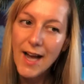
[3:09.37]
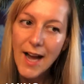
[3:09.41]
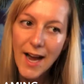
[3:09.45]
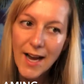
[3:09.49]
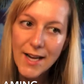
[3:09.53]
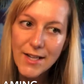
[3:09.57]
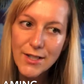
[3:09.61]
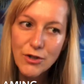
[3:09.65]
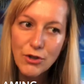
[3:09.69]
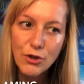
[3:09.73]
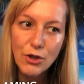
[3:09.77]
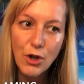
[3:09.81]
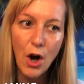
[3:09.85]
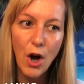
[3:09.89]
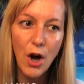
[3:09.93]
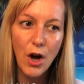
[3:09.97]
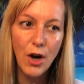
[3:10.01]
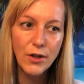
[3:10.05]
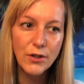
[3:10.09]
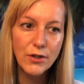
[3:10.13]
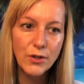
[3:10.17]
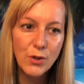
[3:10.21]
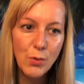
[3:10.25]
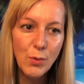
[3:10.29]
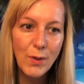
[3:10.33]
I
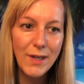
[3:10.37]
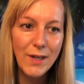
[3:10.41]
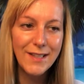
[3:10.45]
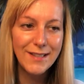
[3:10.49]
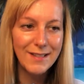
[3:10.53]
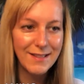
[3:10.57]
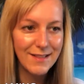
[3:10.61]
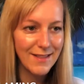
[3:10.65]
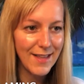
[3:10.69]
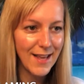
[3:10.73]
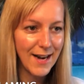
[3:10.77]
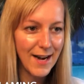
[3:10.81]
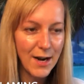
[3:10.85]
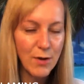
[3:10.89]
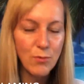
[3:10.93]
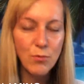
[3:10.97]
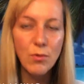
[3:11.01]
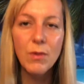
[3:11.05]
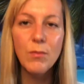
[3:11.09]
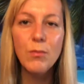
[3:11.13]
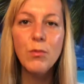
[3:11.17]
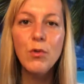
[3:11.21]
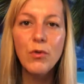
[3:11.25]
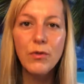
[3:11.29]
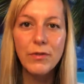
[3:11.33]
saw to it that I
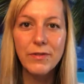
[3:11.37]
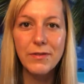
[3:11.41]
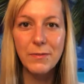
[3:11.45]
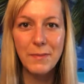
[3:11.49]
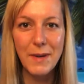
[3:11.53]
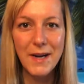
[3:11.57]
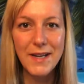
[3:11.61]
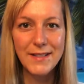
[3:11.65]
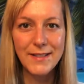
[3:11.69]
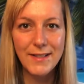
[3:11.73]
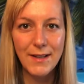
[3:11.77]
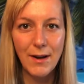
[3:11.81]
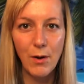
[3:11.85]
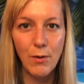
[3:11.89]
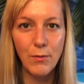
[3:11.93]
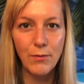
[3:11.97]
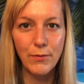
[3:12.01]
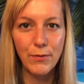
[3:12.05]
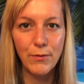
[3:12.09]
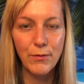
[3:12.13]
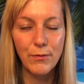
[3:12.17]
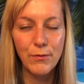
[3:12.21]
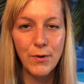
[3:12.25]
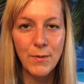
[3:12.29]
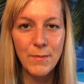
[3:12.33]
removed myself
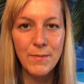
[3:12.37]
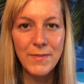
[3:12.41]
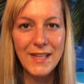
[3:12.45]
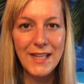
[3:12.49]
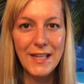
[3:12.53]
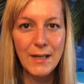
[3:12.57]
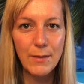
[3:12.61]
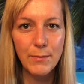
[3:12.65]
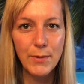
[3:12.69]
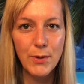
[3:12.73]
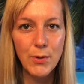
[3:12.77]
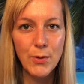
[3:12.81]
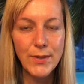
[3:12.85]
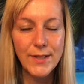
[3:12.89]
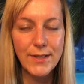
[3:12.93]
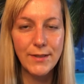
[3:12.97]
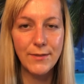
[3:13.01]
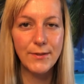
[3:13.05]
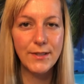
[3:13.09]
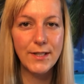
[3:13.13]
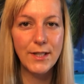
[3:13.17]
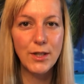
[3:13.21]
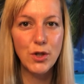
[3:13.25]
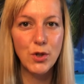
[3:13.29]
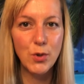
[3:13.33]
from the abusive
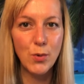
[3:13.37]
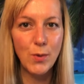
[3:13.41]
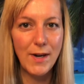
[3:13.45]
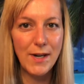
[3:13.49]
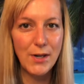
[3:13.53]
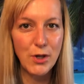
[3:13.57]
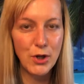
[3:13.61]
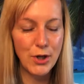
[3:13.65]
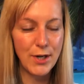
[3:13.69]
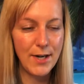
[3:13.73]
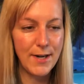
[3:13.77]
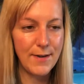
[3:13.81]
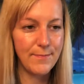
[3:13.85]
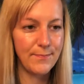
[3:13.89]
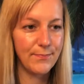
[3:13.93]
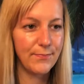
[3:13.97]
situation.